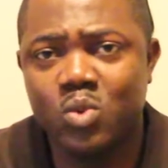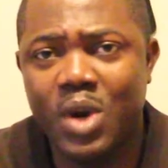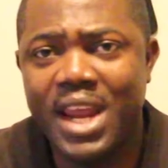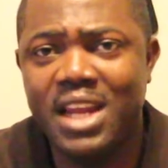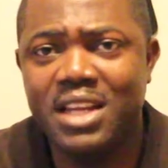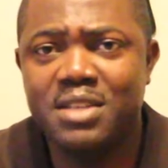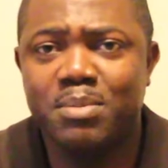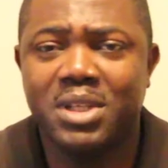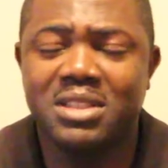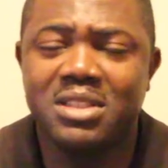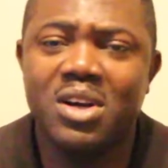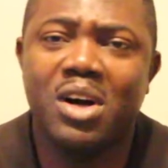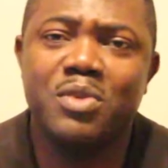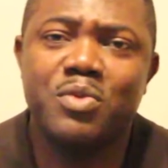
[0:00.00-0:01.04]
ways, but
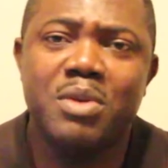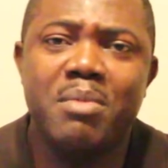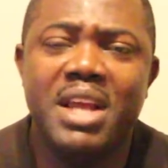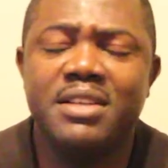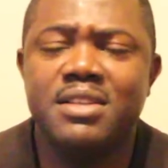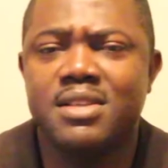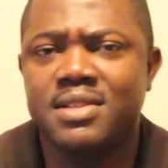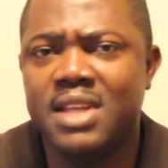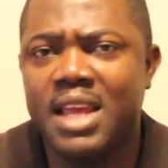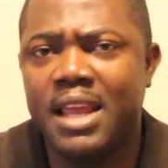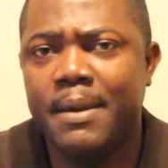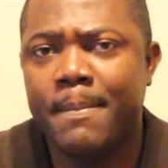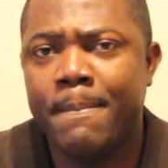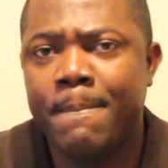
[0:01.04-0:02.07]
God remains the
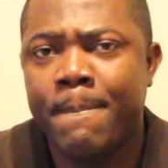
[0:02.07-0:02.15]
same.